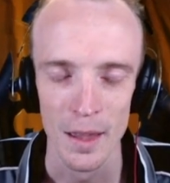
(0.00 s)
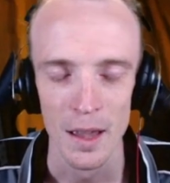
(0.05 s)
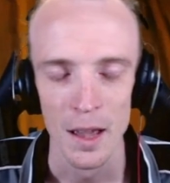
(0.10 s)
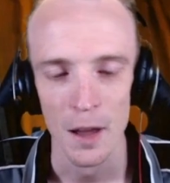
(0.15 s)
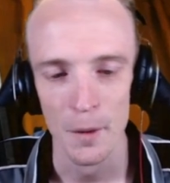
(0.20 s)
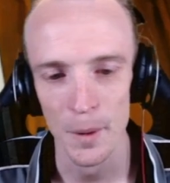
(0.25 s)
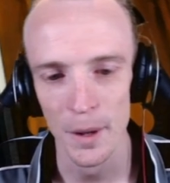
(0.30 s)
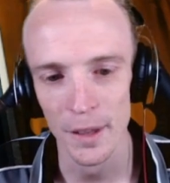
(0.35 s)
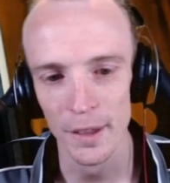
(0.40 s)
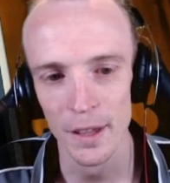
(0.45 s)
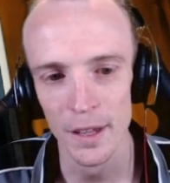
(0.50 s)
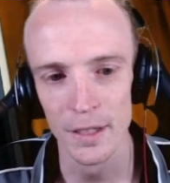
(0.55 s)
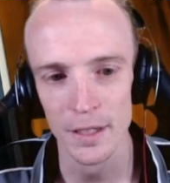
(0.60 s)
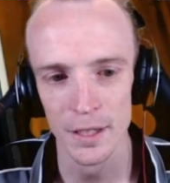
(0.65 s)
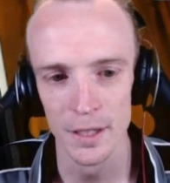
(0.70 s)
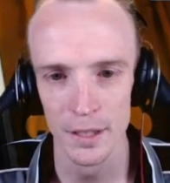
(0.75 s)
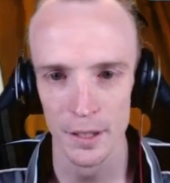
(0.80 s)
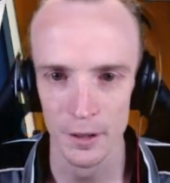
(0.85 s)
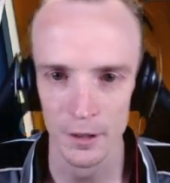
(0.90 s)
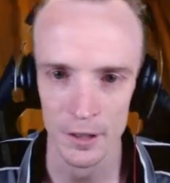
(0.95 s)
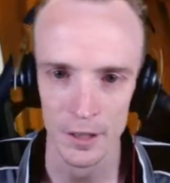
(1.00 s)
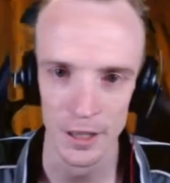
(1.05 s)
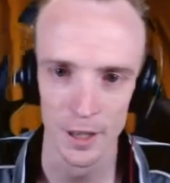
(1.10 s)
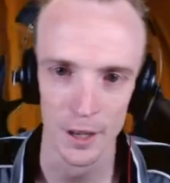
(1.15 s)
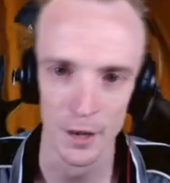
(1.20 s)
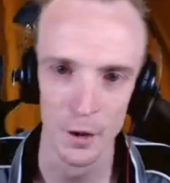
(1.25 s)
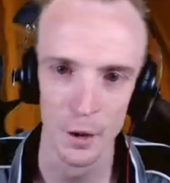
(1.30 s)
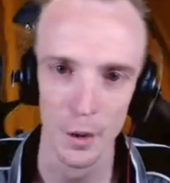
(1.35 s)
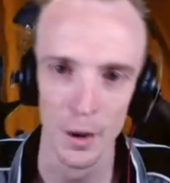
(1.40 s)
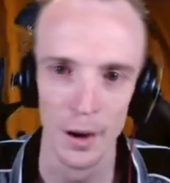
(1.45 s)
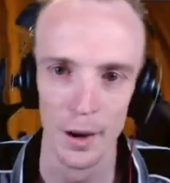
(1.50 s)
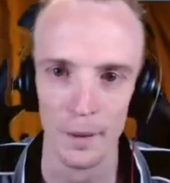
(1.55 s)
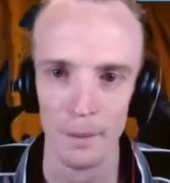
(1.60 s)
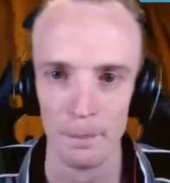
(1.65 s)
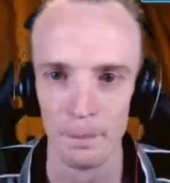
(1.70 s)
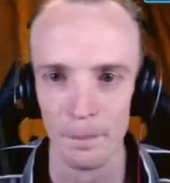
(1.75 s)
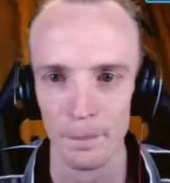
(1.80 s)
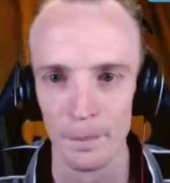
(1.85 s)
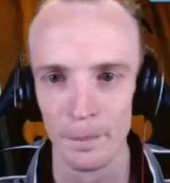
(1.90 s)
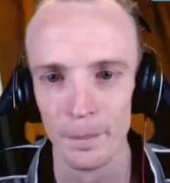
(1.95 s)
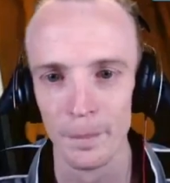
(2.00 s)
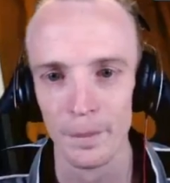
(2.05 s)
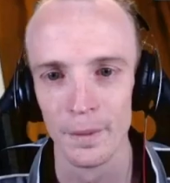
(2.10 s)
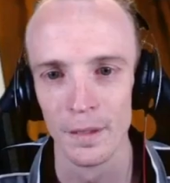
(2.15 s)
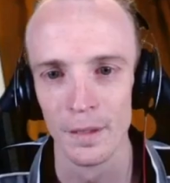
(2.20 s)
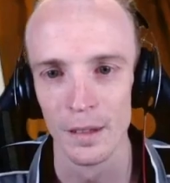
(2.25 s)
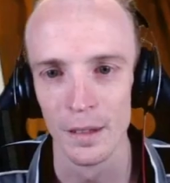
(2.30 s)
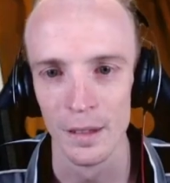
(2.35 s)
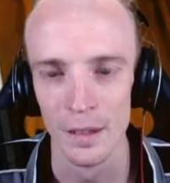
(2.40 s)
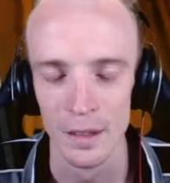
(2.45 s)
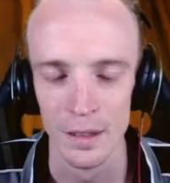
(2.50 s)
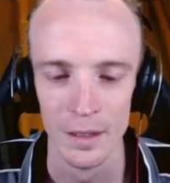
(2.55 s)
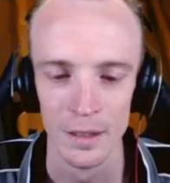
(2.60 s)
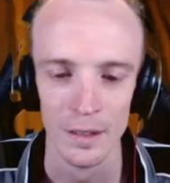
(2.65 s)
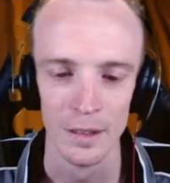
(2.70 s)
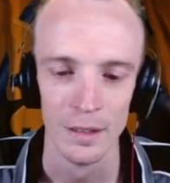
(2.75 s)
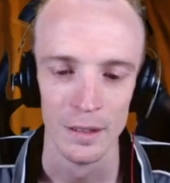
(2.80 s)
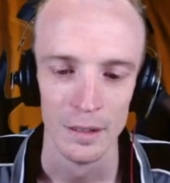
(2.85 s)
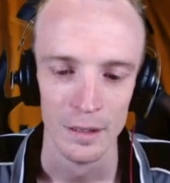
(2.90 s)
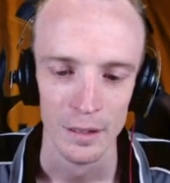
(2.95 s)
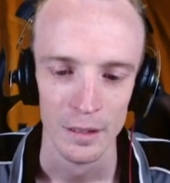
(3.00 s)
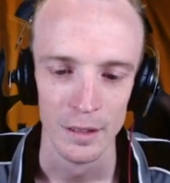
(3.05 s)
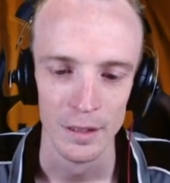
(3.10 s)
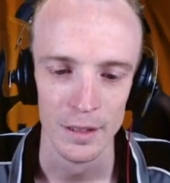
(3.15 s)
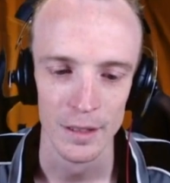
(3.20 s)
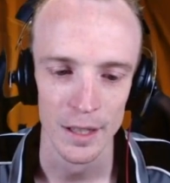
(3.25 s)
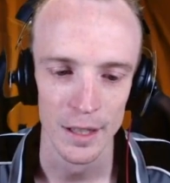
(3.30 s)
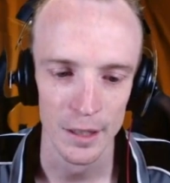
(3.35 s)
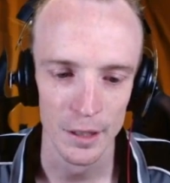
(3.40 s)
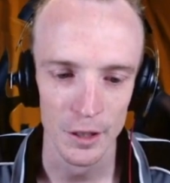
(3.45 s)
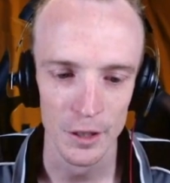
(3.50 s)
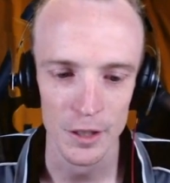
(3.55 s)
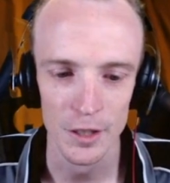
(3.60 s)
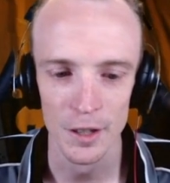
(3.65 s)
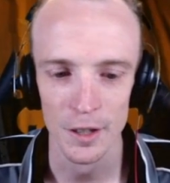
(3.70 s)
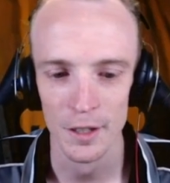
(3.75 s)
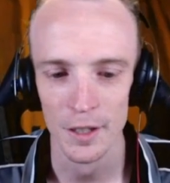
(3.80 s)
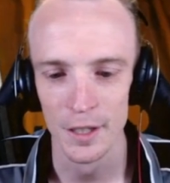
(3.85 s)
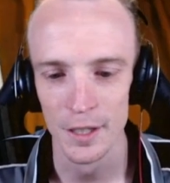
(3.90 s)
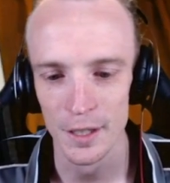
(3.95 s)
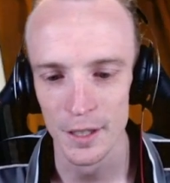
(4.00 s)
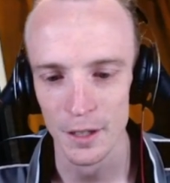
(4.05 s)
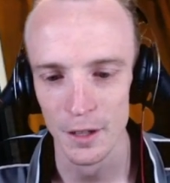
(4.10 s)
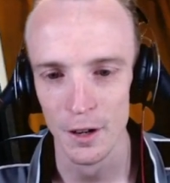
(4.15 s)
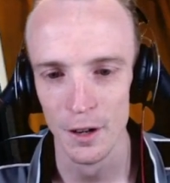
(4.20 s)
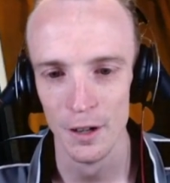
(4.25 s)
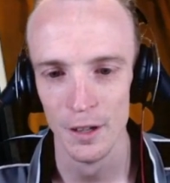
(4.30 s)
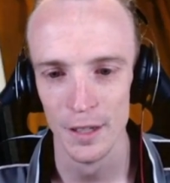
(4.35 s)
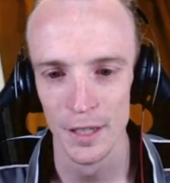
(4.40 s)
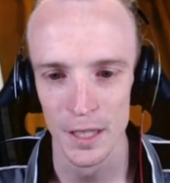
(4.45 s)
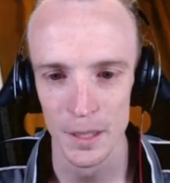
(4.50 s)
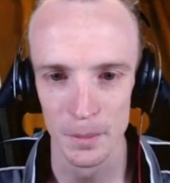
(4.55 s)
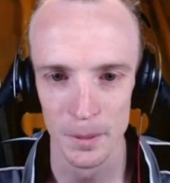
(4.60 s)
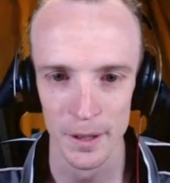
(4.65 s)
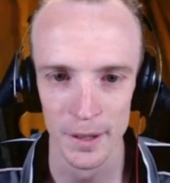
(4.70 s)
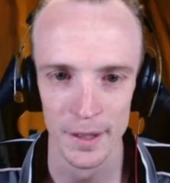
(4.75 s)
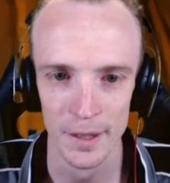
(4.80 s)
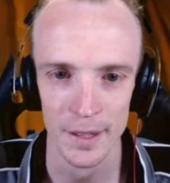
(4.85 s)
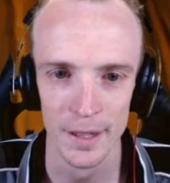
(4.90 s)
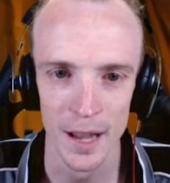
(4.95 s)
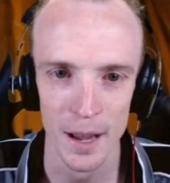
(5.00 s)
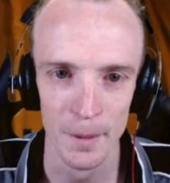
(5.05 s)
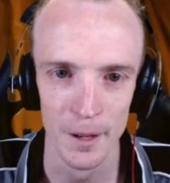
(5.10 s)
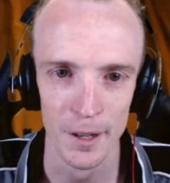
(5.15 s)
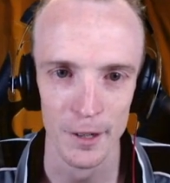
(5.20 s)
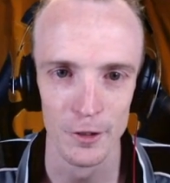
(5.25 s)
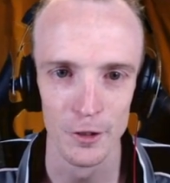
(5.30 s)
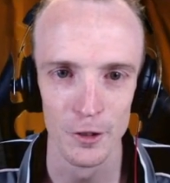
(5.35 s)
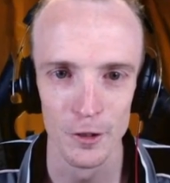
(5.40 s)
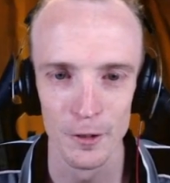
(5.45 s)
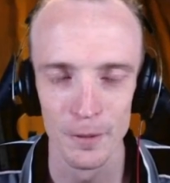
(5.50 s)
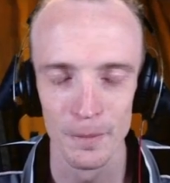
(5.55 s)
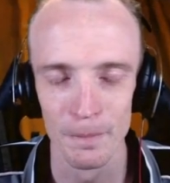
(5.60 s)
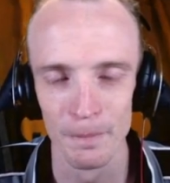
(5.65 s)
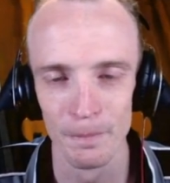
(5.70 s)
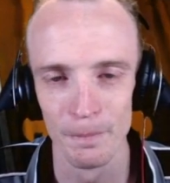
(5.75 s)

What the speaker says: I mean, these are seriously annoying. Because they're just going to slowly spread the damage.